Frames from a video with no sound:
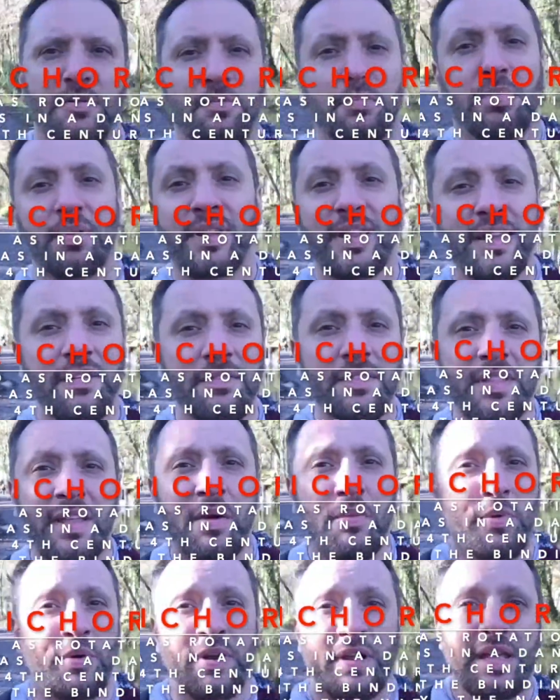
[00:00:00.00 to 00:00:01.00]
Believing
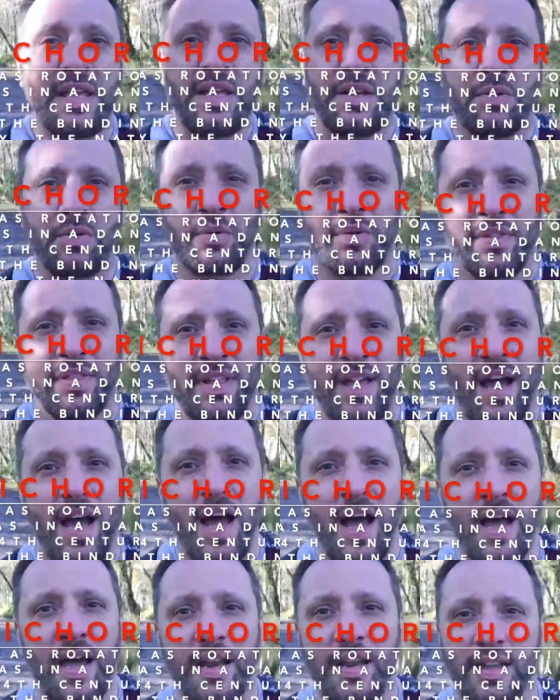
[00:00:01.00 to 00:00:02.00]
that we're equal with
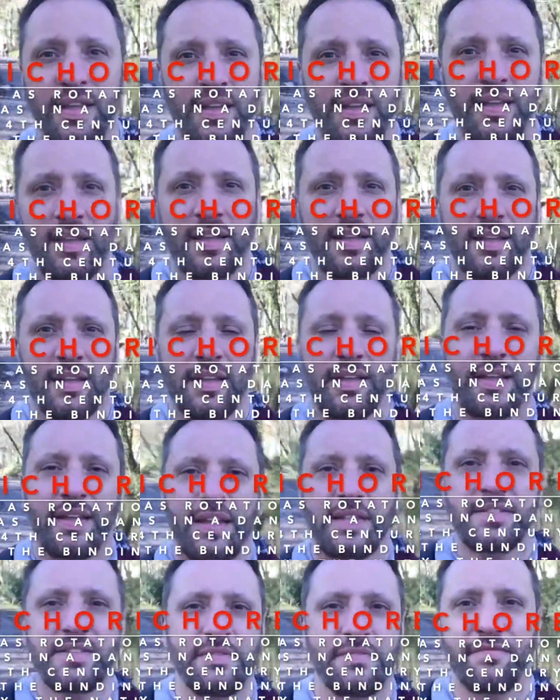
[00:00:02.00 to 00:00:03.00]
God,
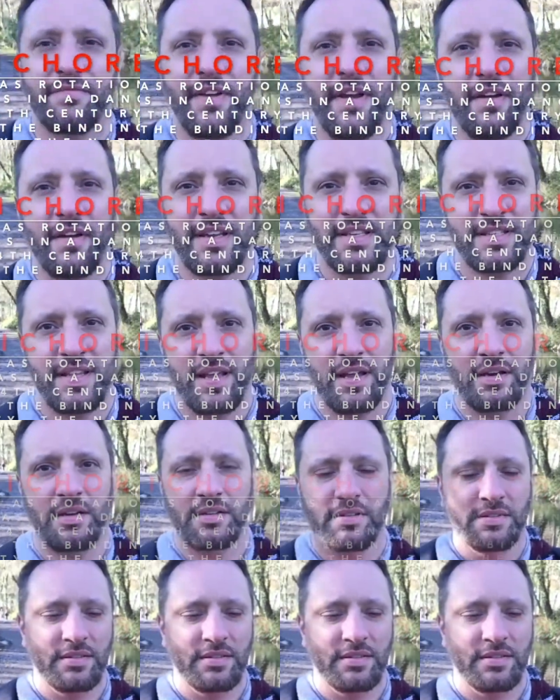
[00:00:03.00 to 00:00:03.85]
it's a fairy tale.